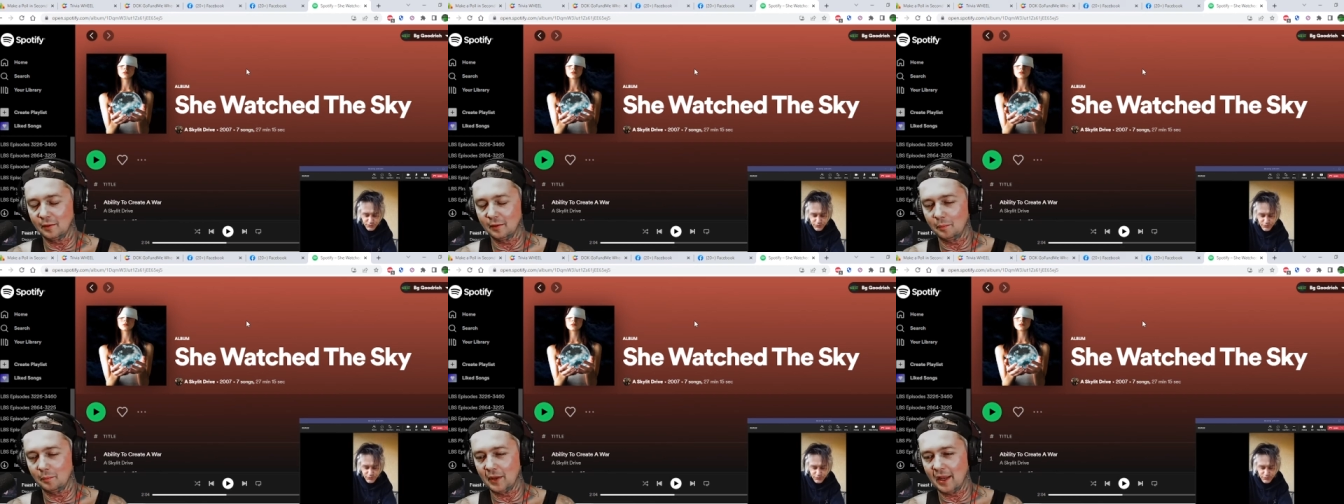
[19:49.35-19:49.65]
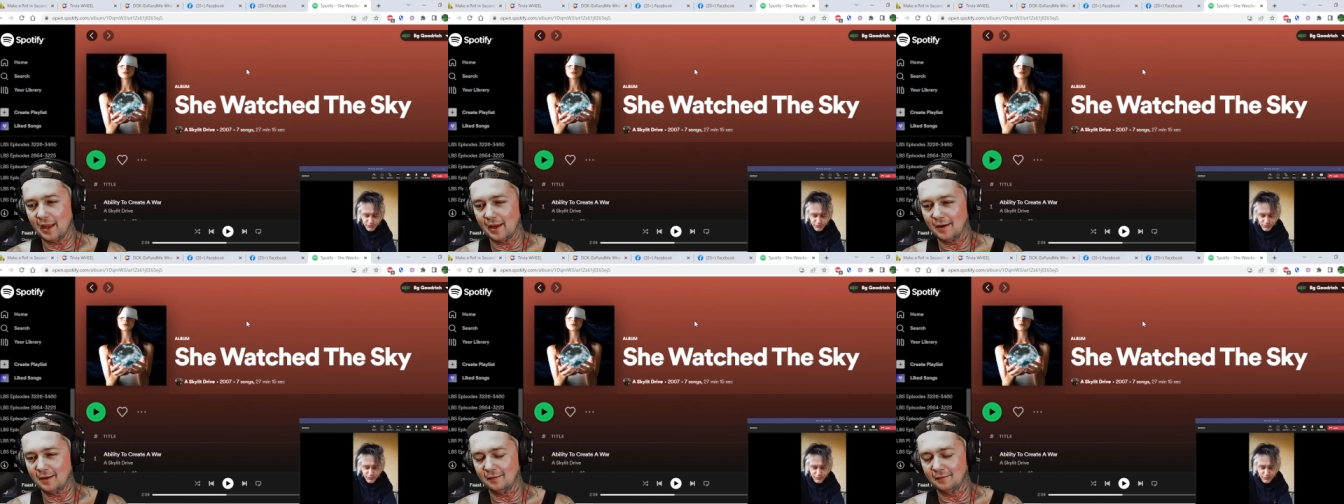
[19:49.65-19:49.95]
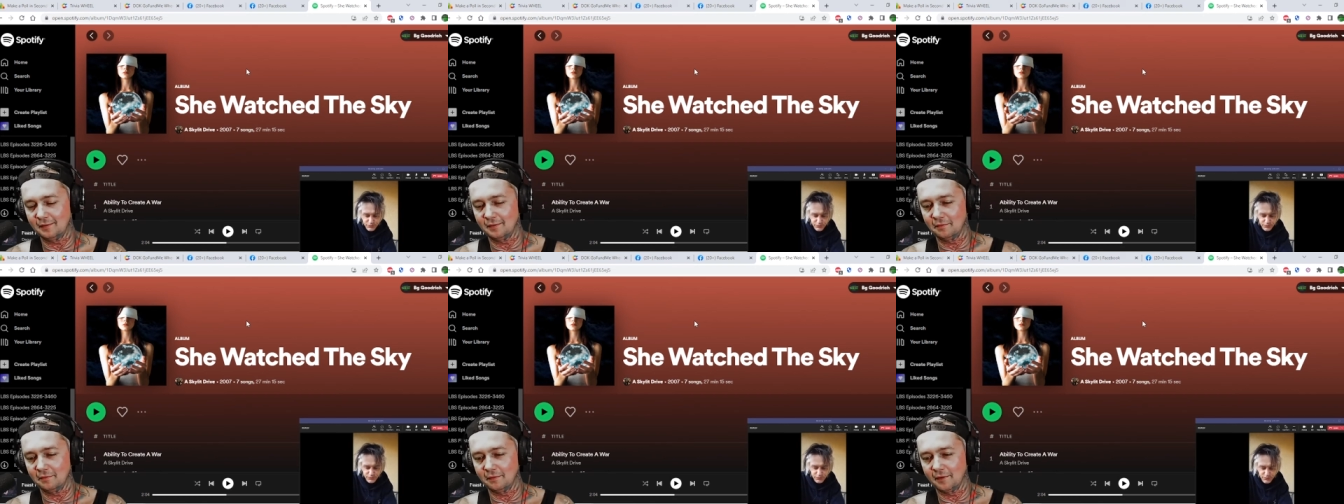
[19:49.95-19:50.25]
The band
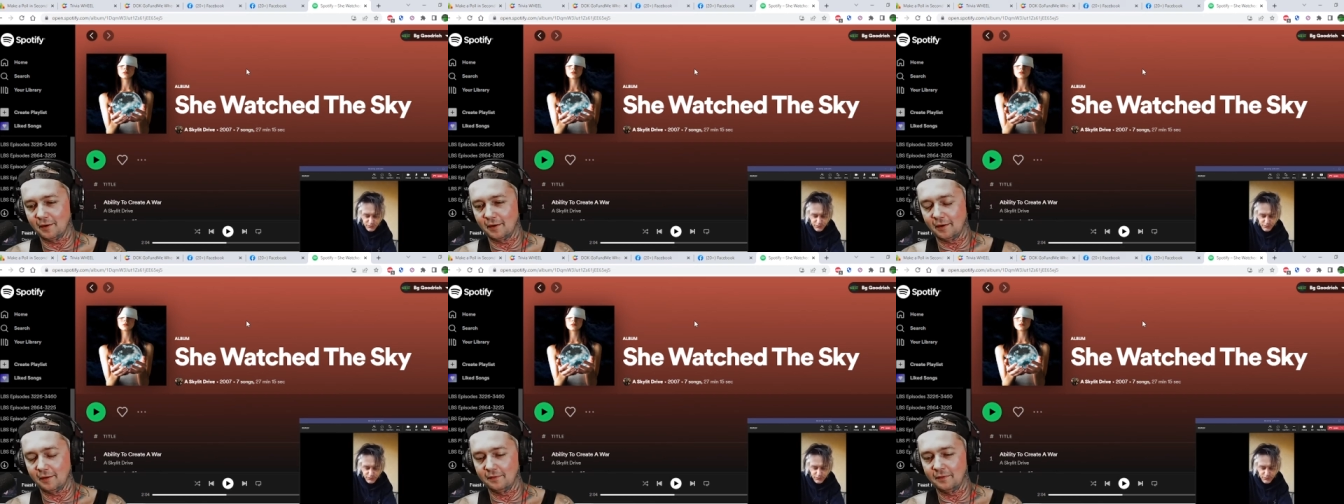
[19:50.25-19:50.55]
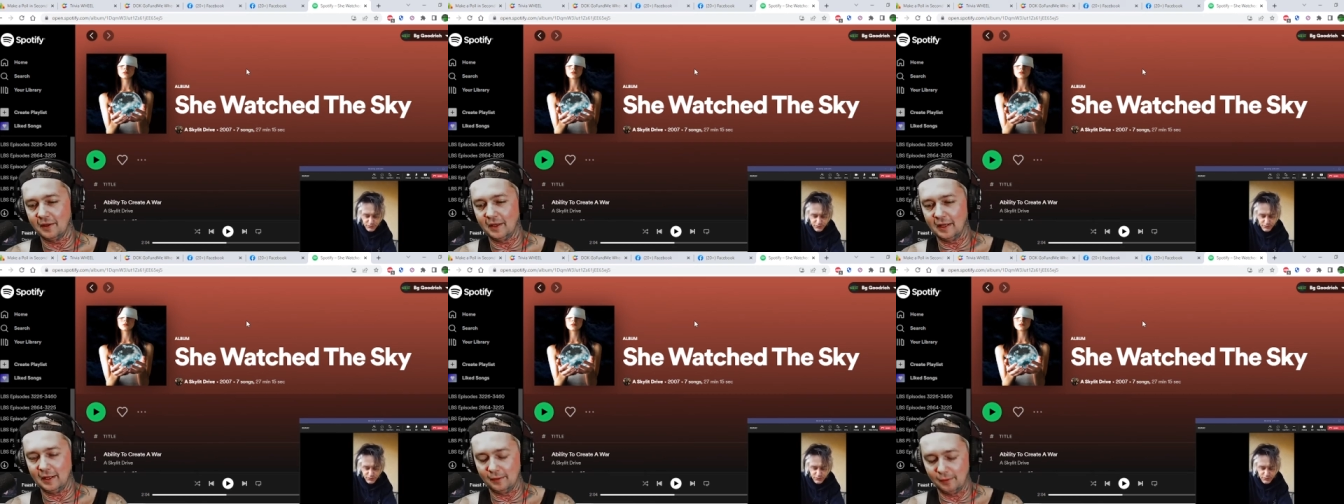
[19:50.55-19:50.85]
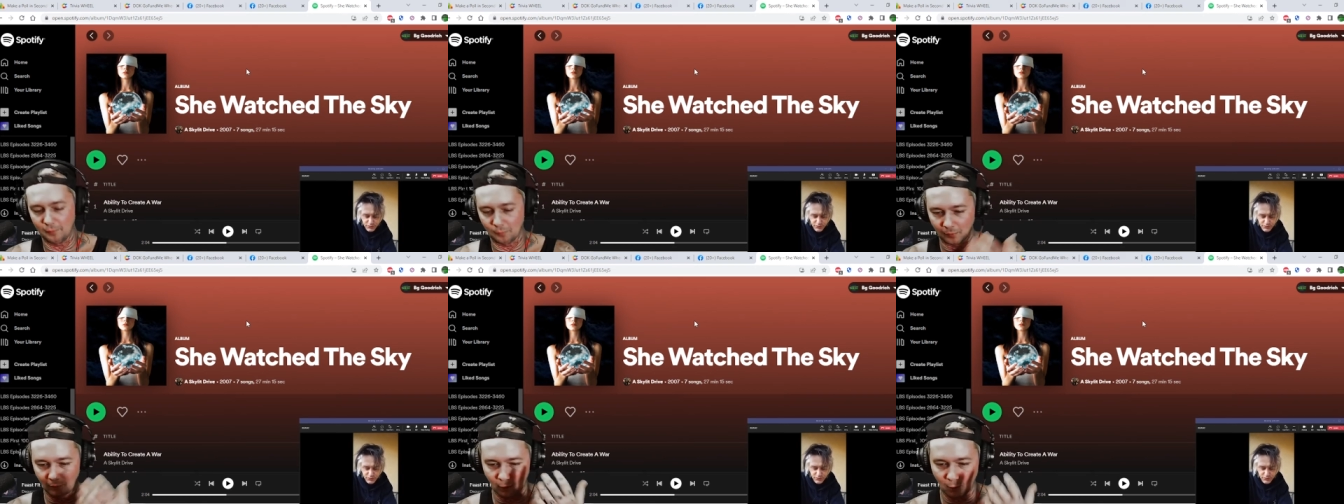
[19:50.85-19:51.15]
is involved
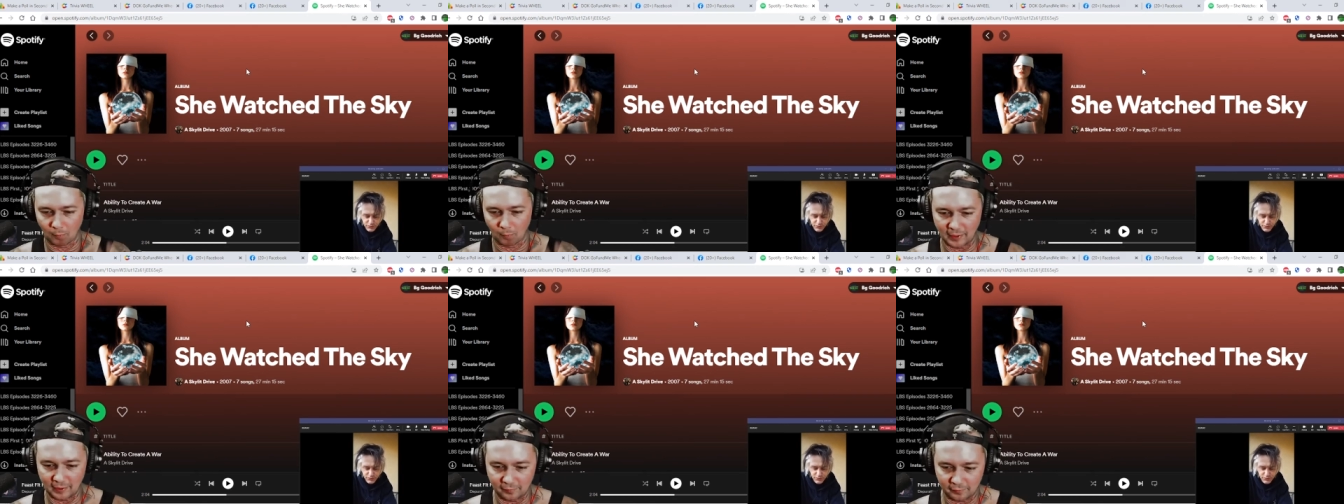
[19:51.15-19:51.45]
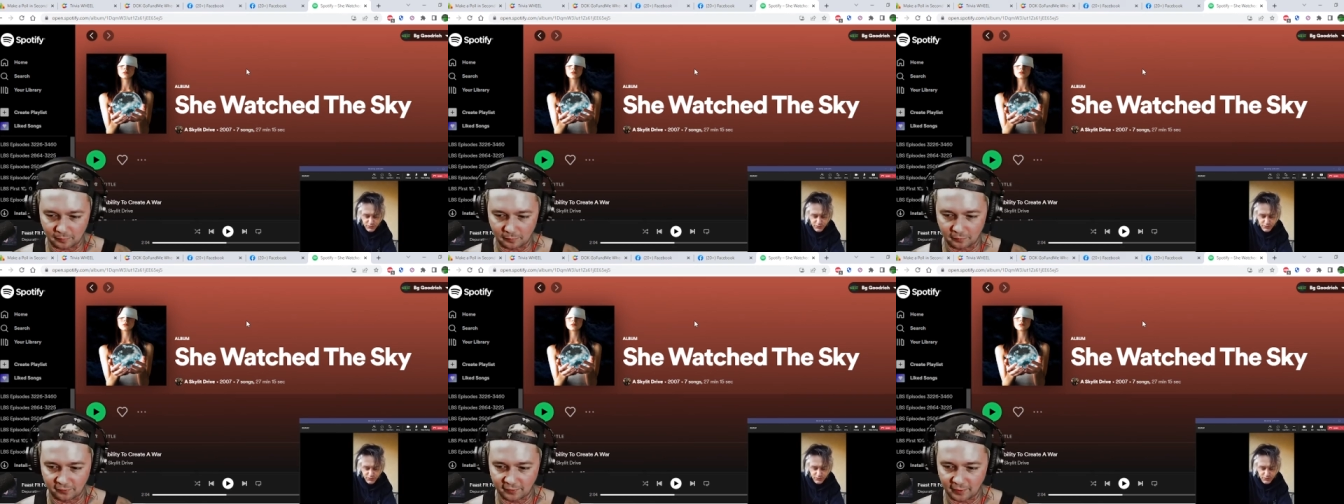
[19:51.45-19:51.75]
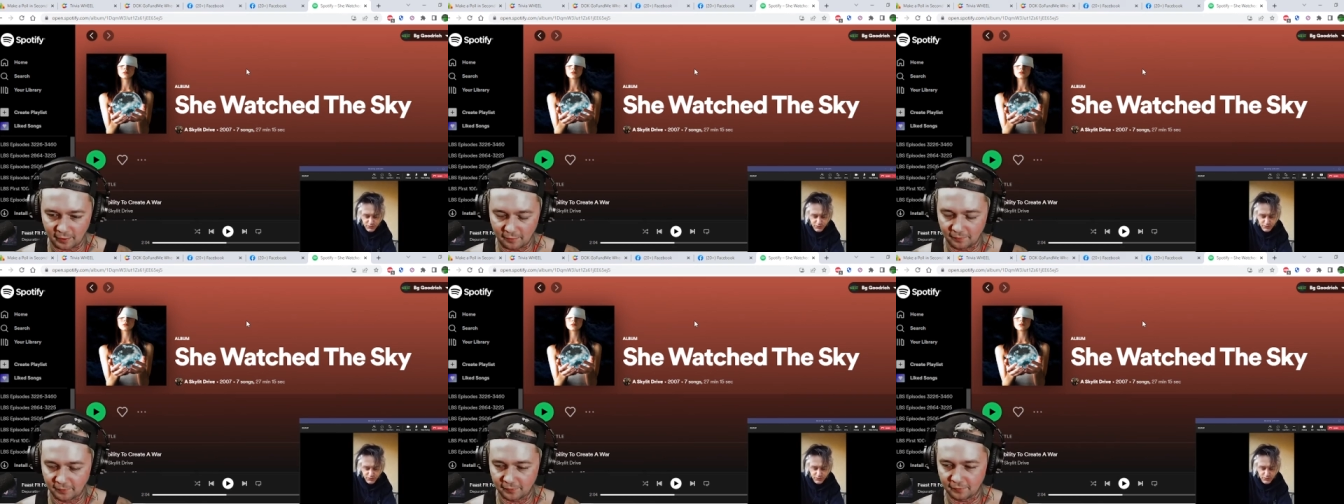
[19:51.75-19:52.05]
in the recordings
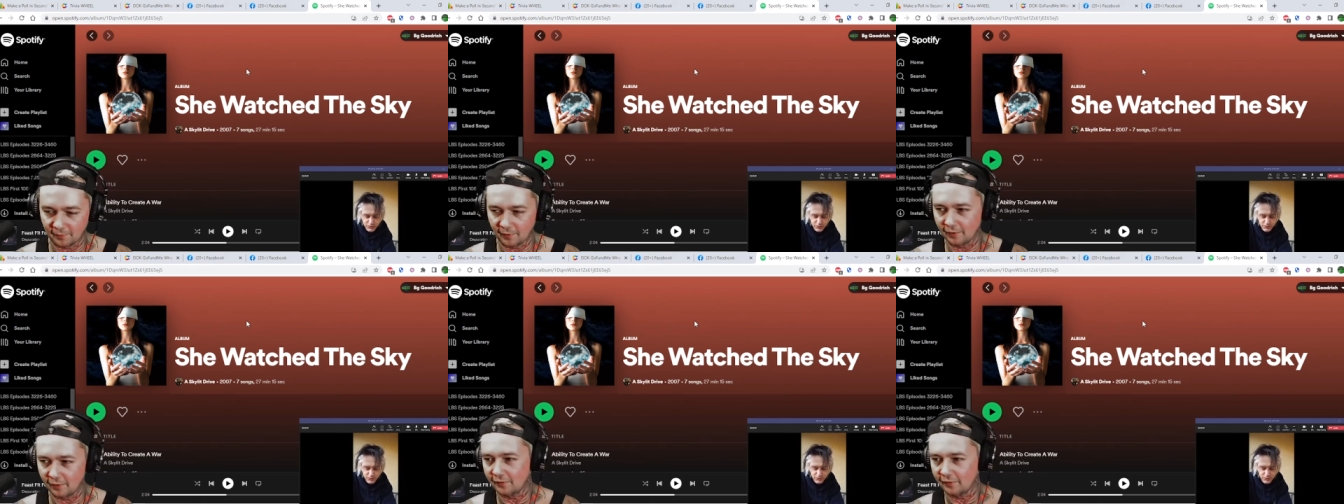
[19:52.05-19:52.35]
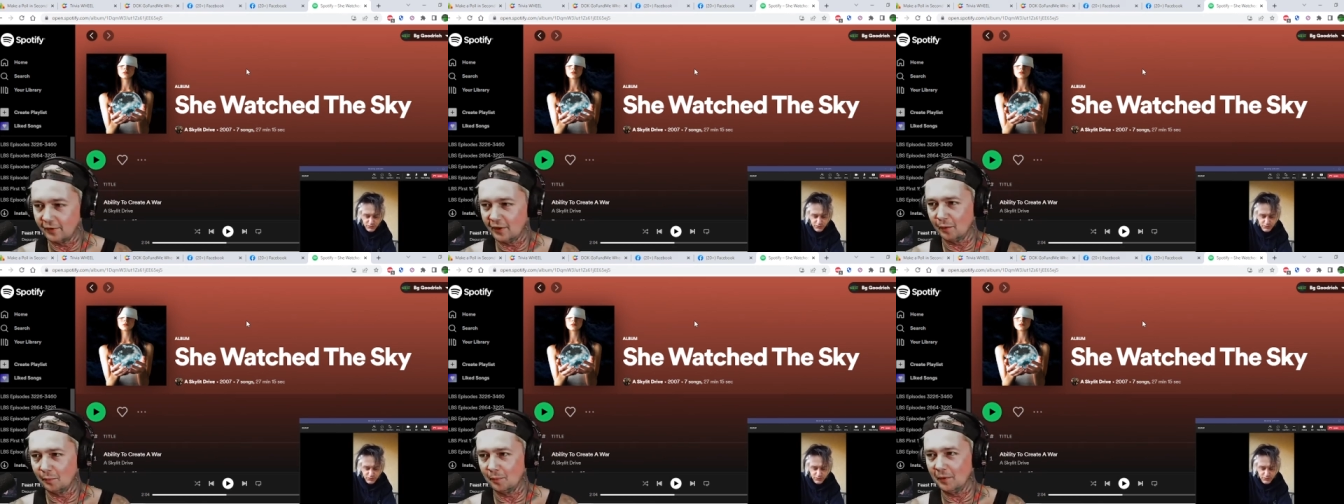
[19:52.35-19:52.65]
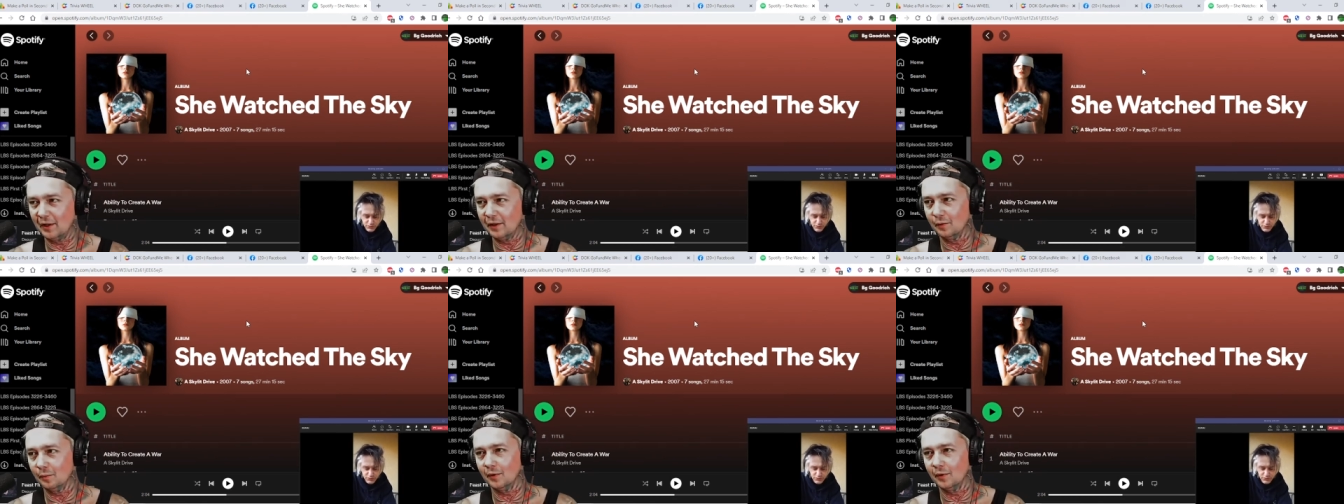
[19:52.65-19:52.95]
themselves as far as Nick
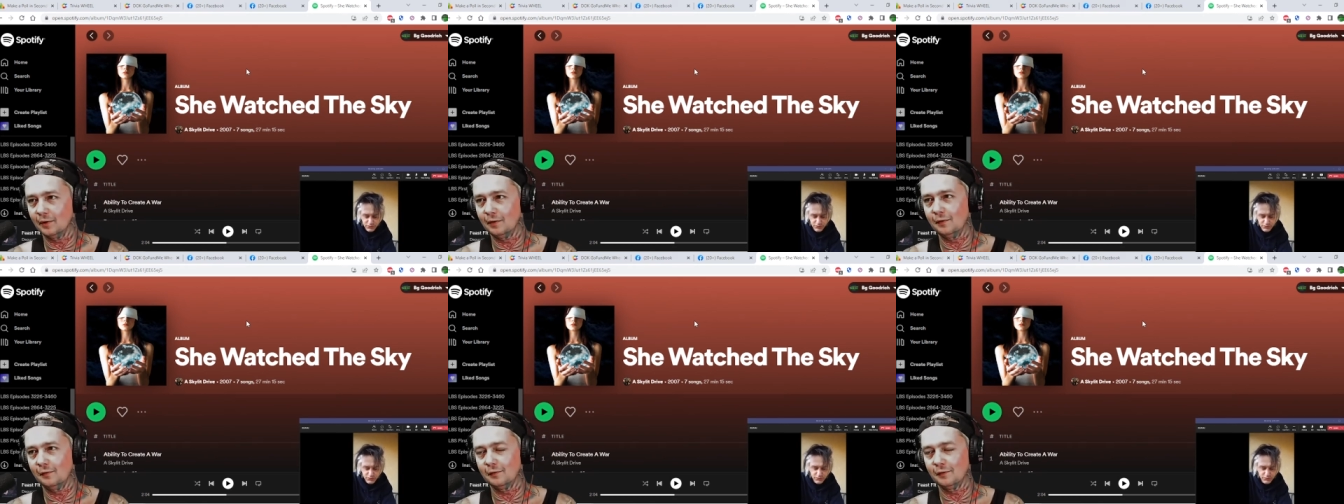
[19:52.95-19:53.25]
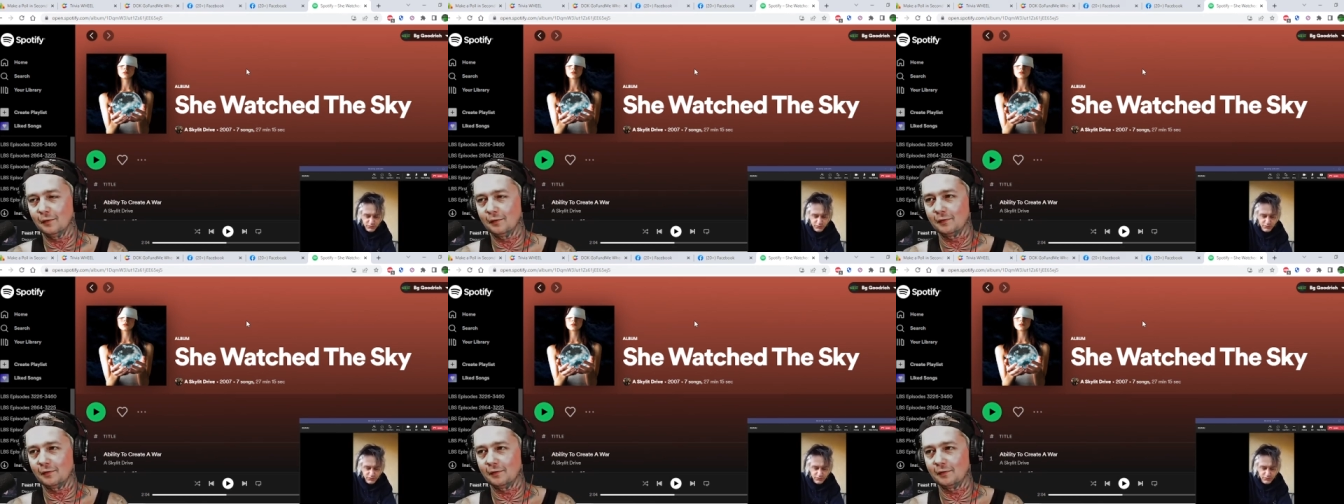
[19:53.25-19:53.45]
being the producer.